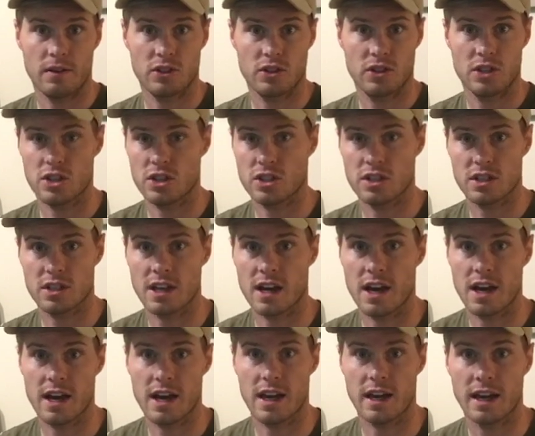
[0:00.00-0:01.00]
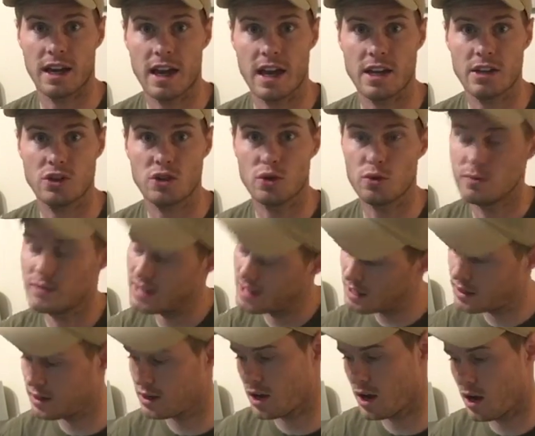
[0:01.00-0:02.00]
Just in case you
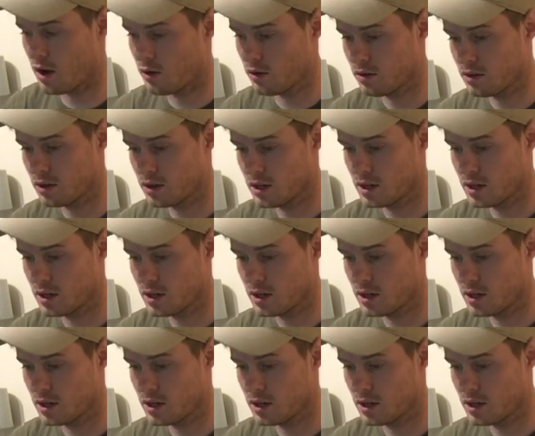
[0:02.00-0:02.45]
didn't know,